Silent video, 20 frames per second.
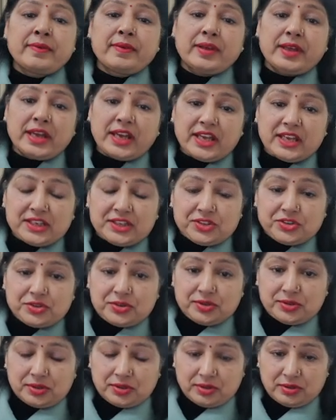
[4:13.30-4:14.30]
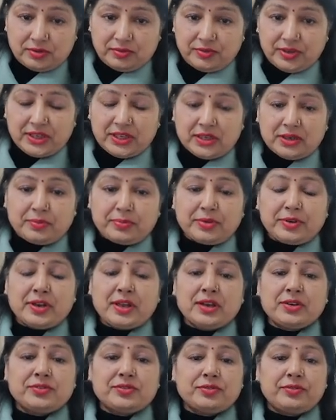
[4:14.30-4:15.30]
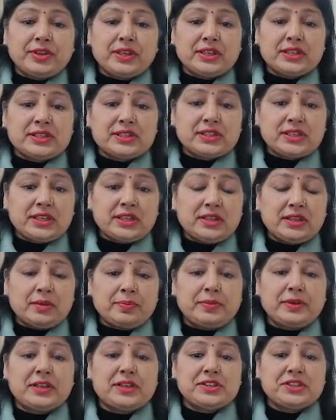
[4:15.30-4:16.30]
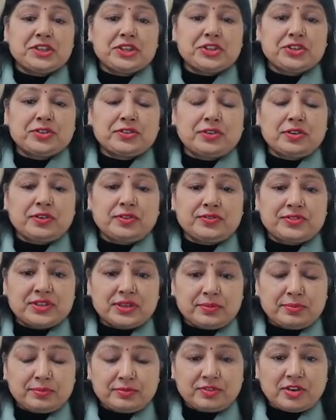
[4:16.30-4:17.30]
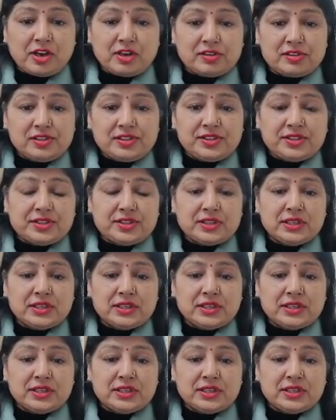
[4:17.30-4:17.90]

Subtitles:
As we can see the pronunciation of some vowels